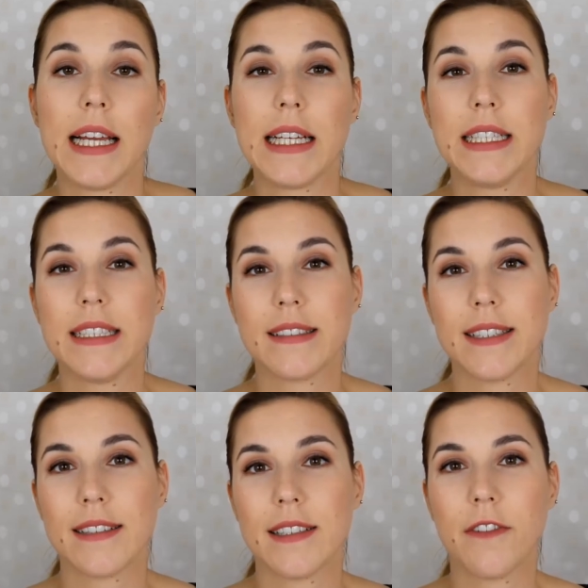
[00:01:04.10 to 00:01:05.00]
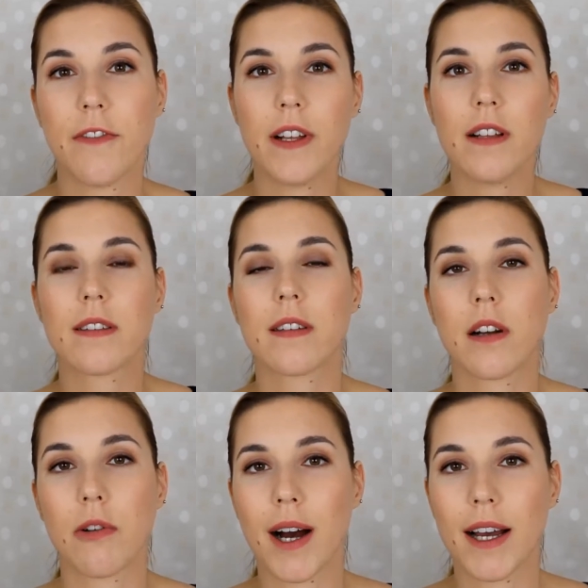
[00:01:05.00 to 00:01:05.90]
is that it feels
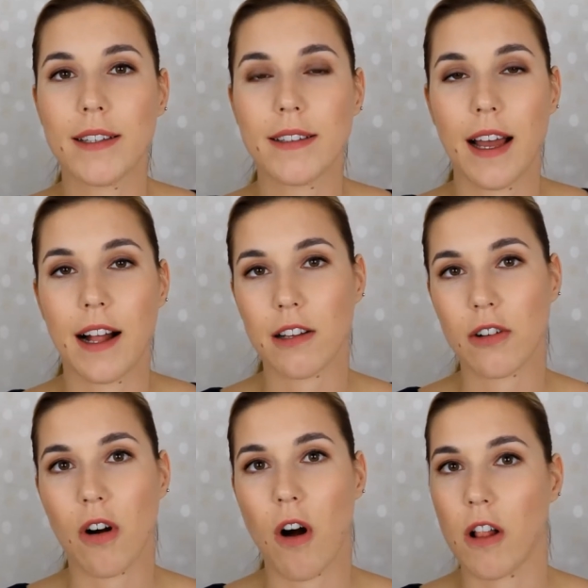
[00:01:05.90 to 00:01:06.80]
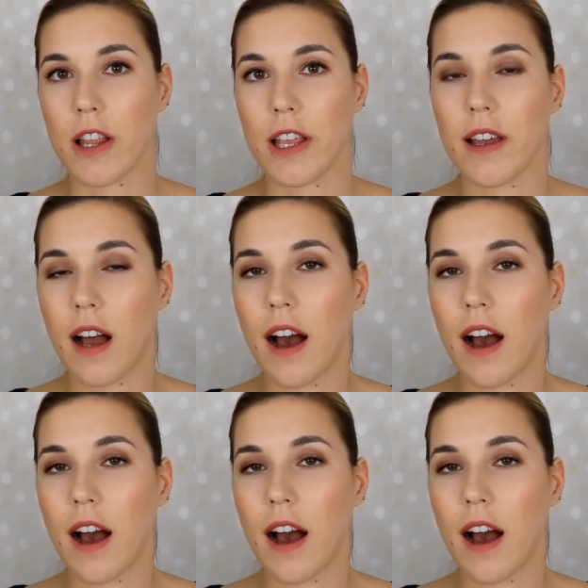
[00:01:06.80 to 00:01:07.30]
quite alcohol-y.